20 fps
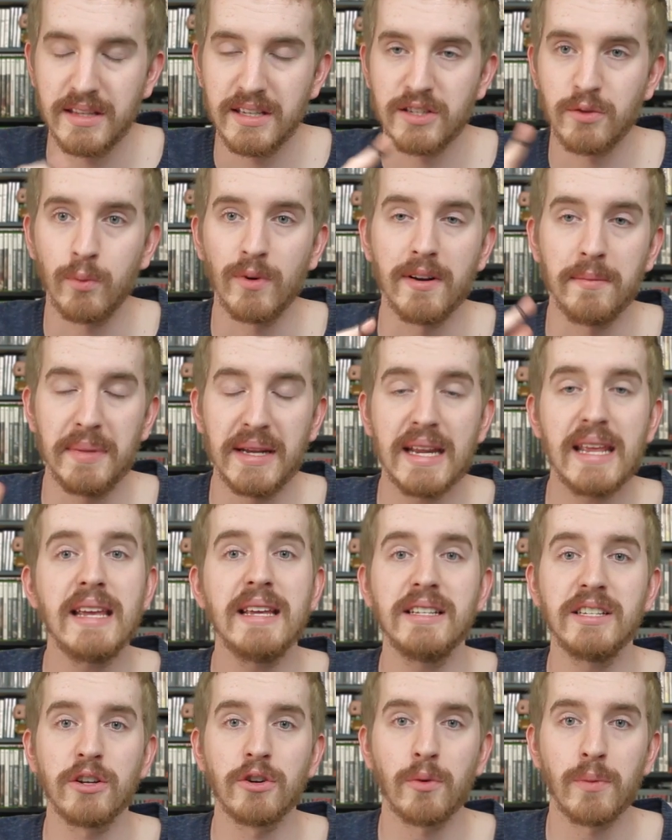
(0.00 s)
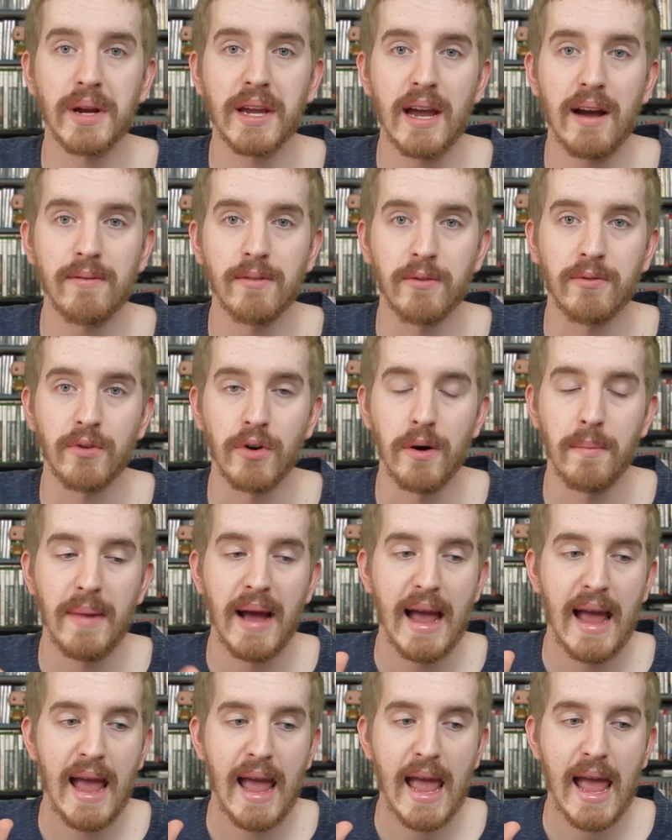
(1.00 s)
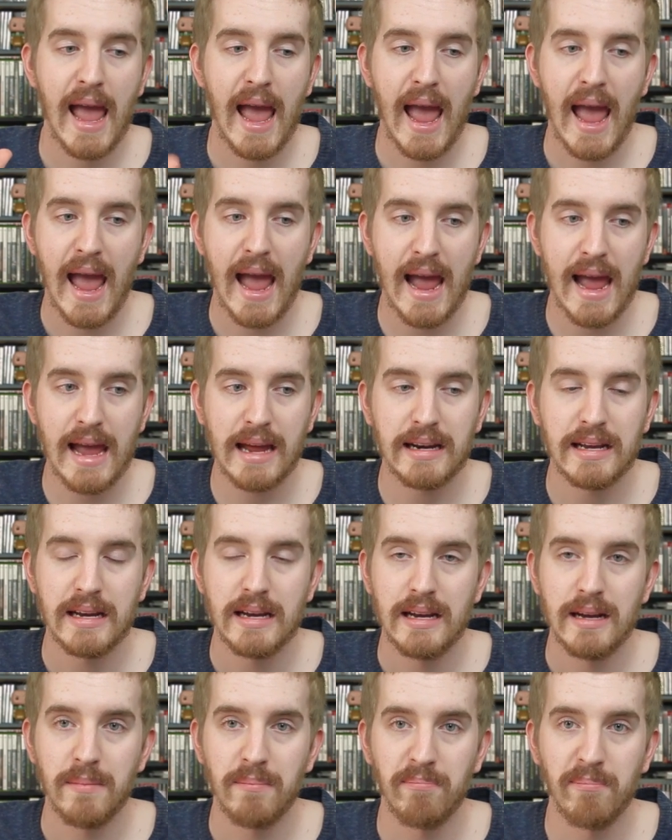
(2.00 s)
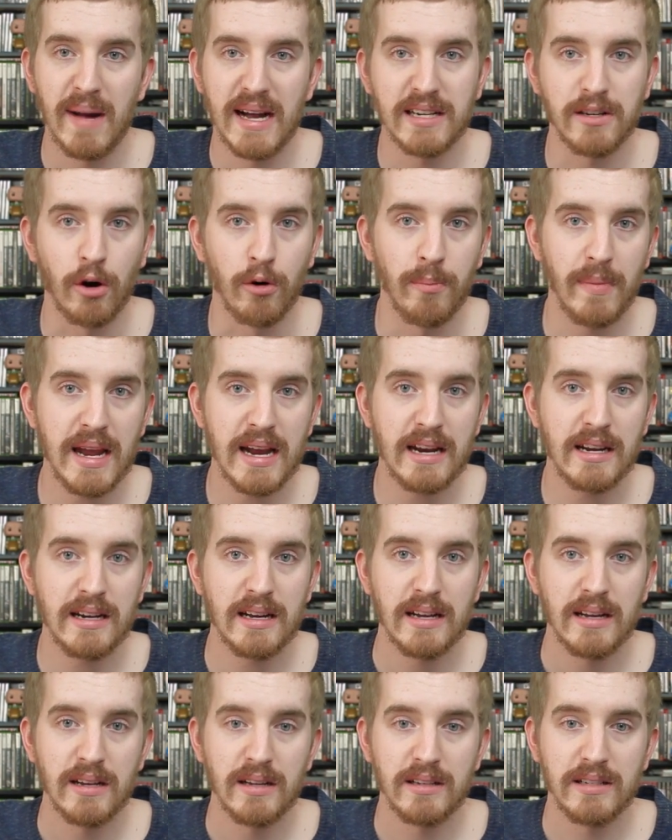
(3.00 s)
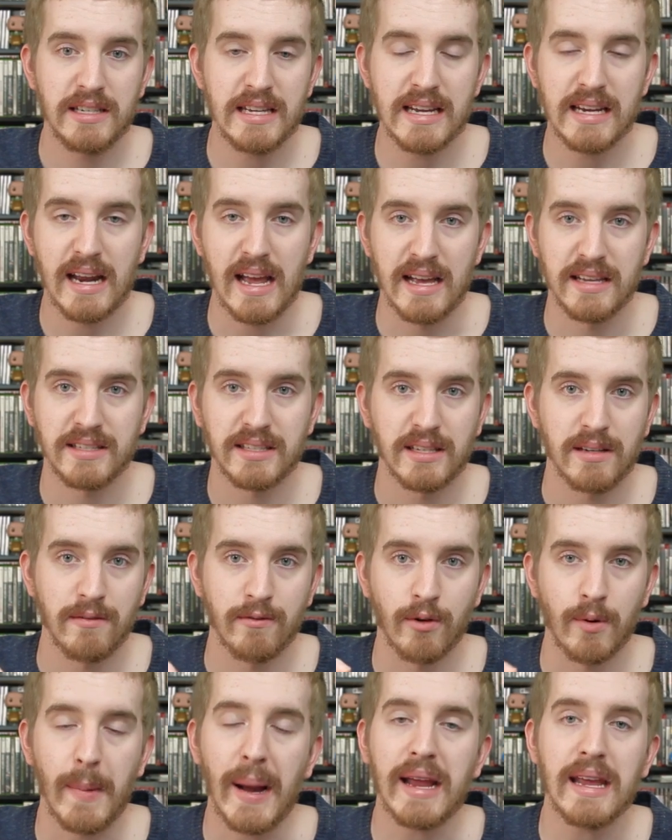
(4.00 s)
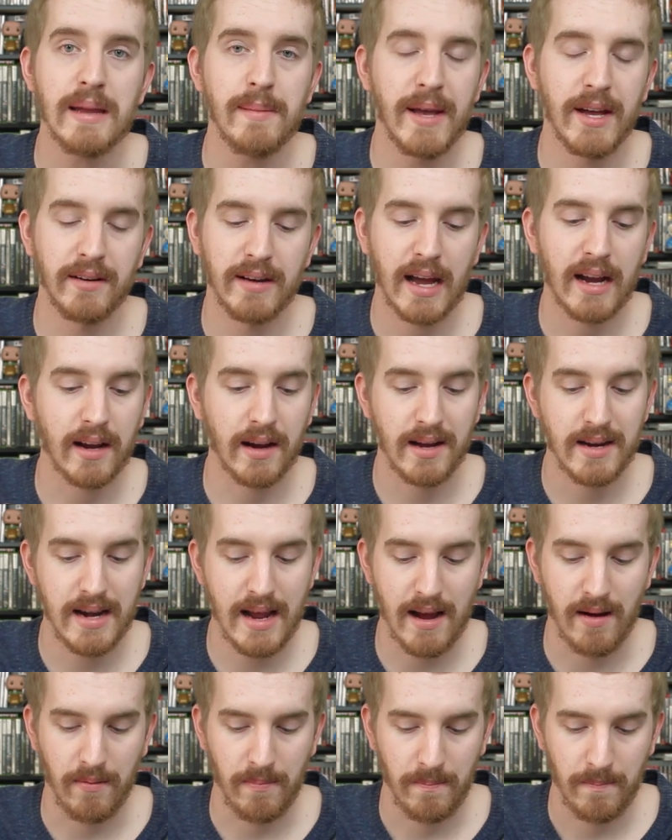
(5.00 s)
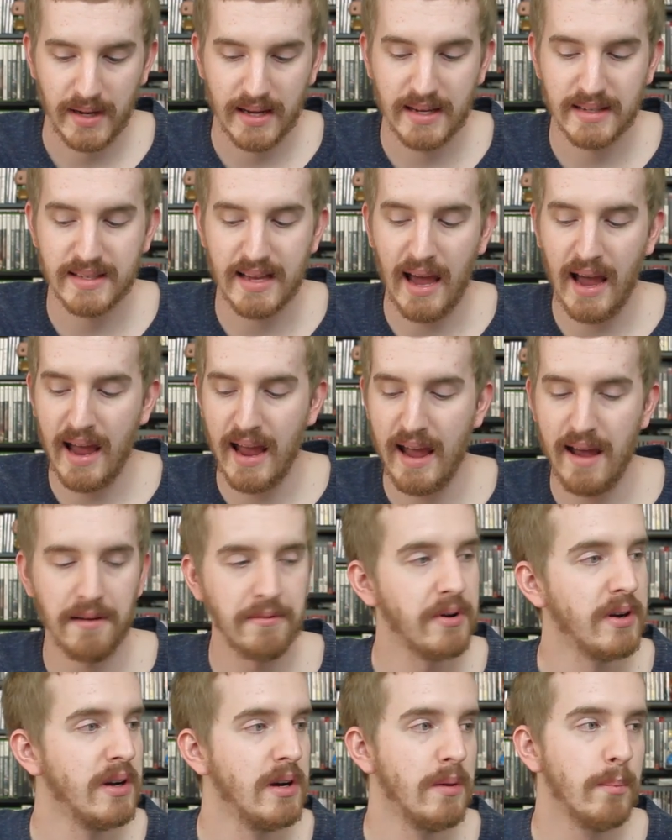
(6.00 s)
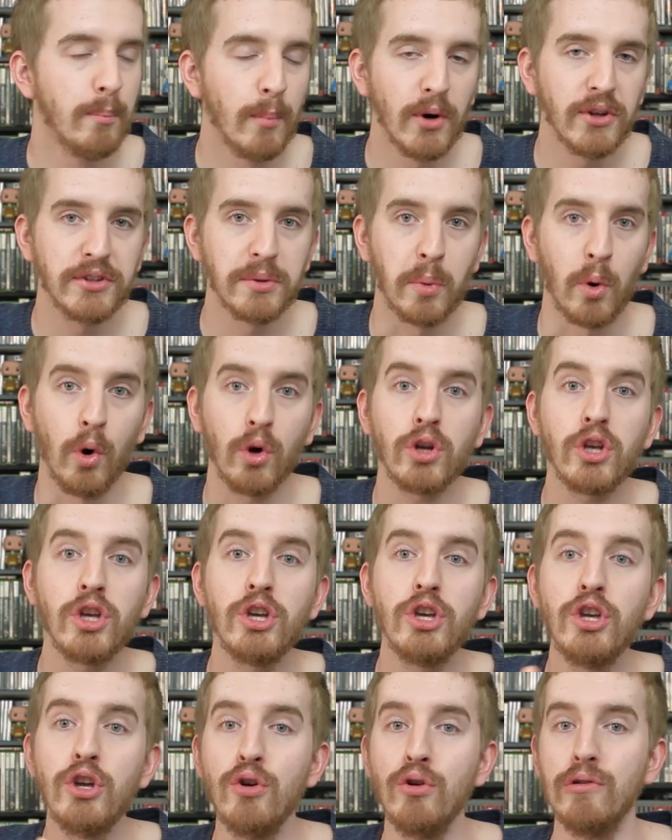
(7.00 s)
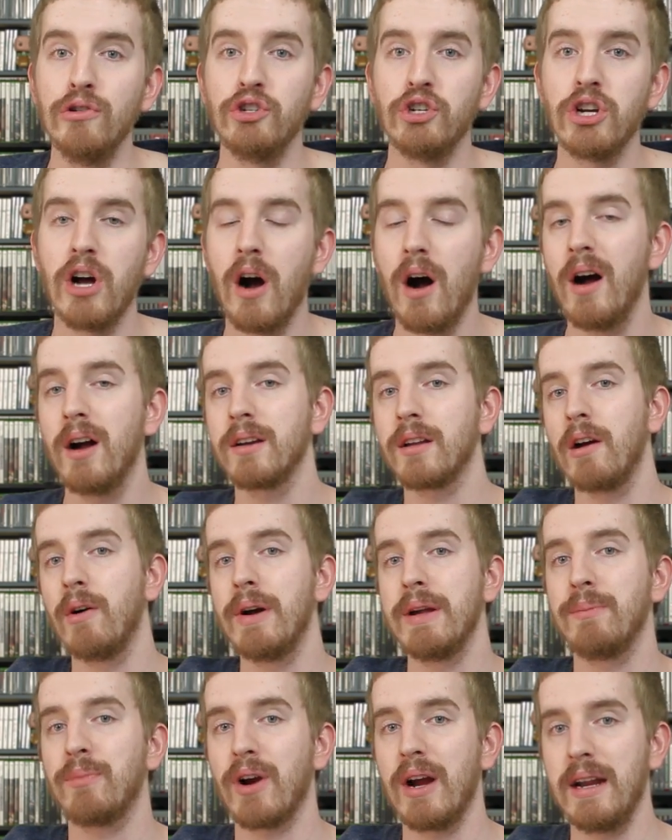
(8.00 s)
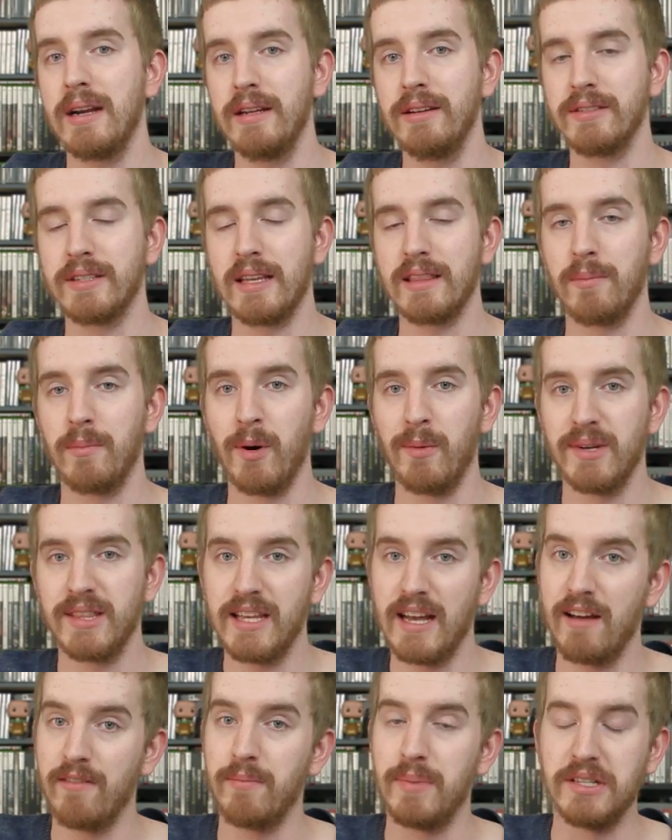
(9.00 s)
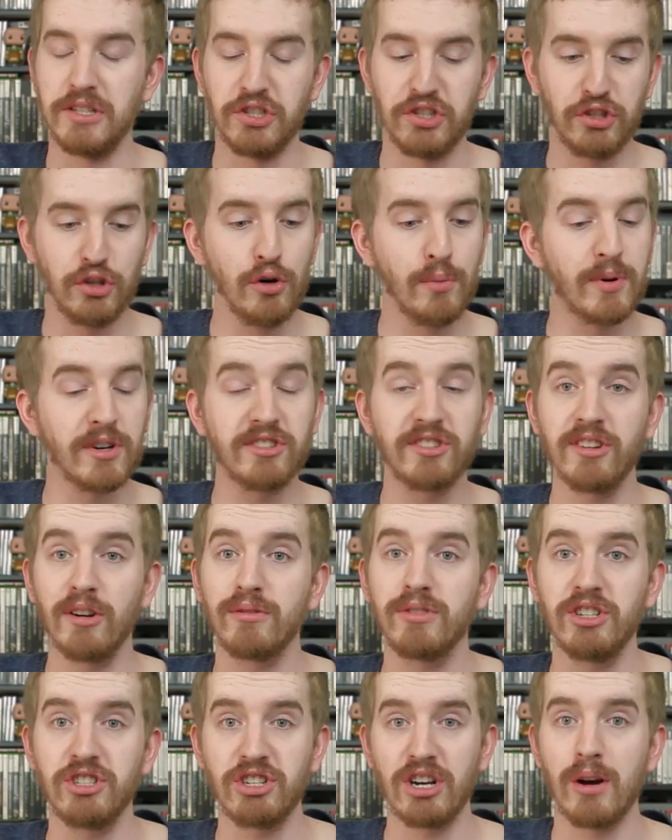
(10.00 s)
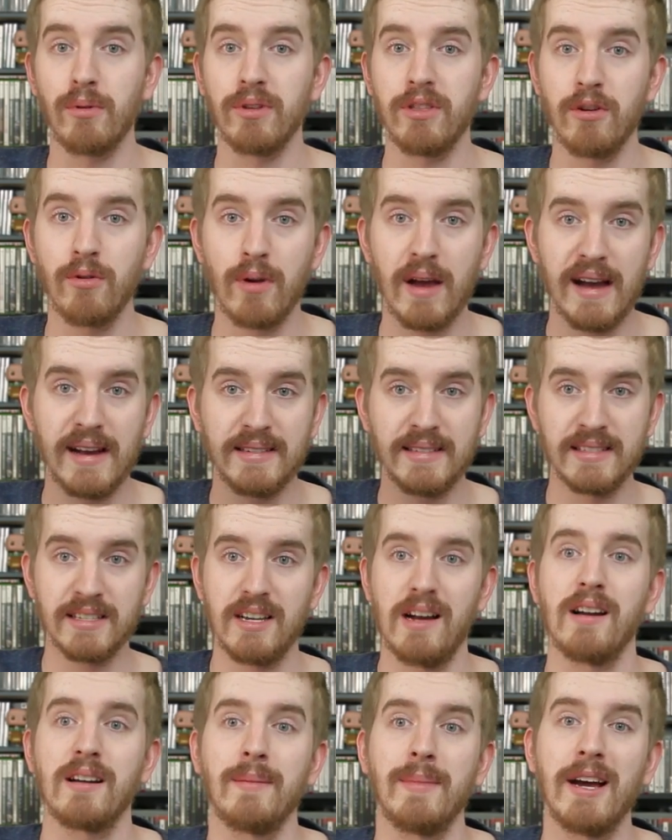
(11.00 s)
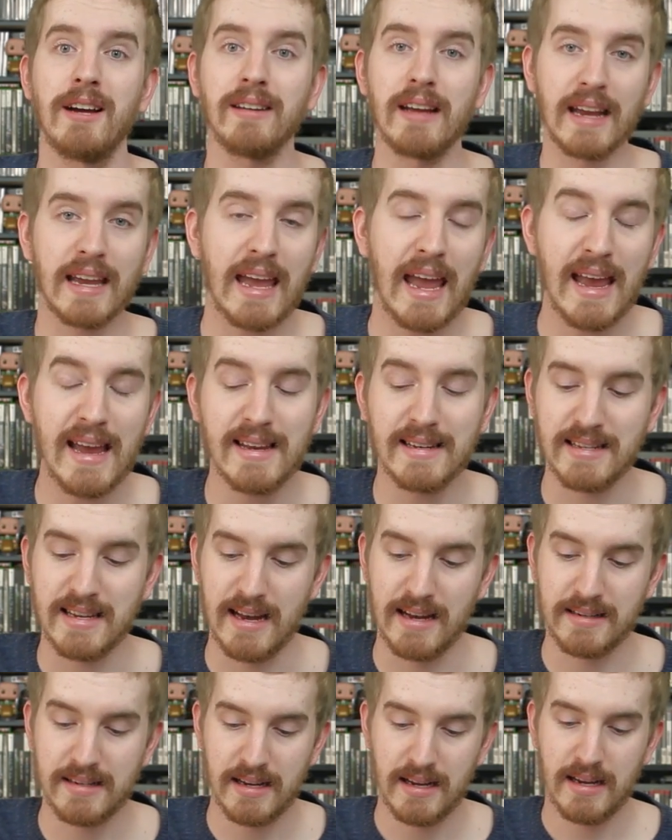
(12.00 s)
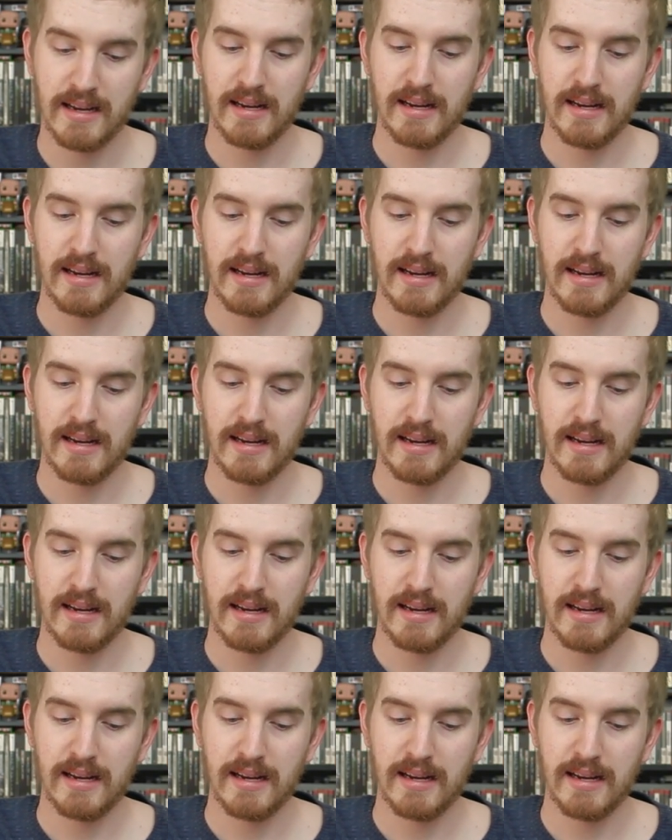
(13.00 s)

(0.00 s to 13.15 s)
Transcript: this would have been easier to recover from had my domain DNS for my email not gone down because I have multiple huge ongoing brand deals at the moment that I've been super stoked to share with you guys and talk about, and I can't yet,